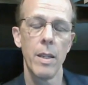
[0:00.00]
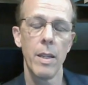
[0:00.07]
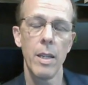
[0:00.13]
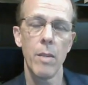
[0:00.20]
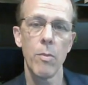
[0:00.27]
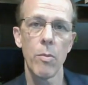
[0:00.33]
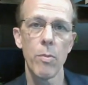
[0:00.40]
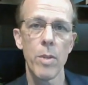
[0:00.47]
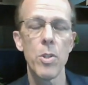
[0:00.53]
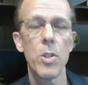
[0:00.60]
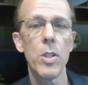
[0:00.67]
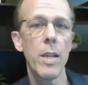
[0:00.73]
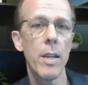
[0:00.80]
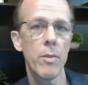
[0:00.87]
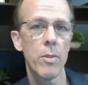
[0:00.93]
And we're
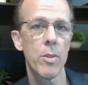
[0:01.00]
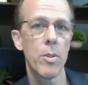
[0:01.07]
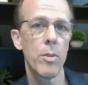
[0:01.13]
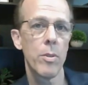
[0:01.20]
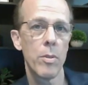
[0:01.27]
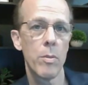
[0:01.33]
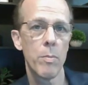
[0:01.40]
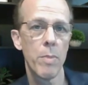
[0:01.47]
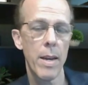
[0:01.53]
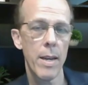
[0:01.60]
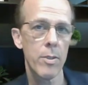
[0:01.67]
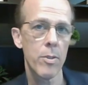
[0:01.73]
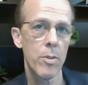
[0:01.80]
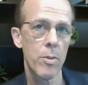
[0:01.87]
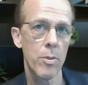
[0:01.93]
reaching out to
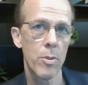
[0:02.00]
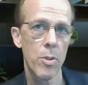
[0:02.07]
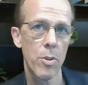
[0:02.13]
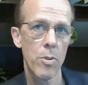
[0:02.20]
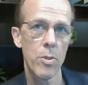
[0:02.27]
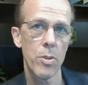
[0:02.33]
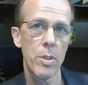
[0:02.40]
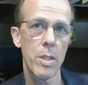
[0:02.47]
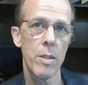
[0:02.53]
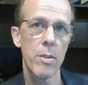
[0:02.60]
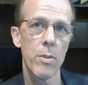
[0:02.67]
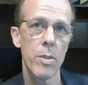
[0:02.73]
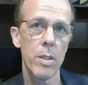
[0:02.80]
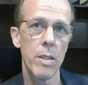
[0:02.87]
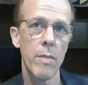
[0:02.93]
pastors, church
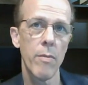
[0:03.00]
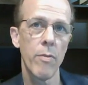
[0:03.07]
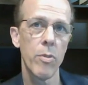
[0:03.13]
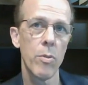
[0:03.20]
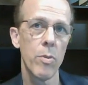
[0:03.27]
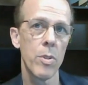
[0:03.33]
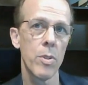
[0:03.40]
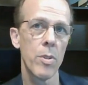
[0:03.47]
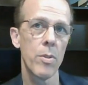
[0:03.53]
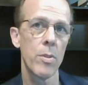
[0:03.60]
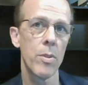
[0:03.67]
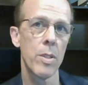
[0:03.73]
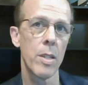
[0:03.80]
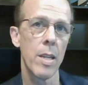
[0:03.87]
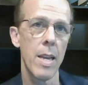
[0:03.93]
leaders, and
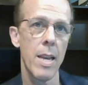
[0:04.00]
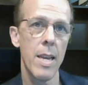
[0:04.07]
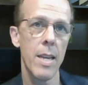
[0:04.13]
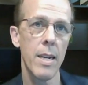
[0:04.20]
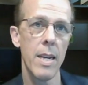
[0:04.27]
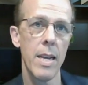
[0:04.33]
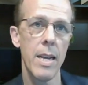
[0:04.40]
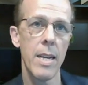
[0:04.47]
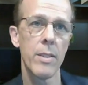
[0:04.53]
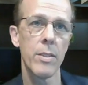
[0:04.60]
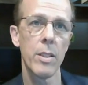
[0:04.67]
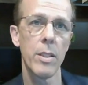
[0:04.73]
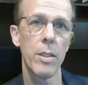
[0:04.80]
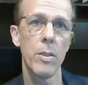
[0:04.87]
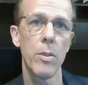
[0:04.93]
influencers and
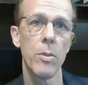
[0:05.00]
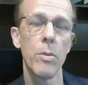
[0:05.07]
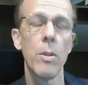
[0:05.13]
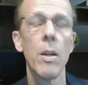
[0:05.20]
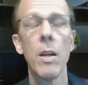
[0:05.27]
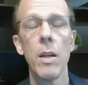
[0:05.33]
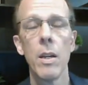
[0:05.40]
asking you,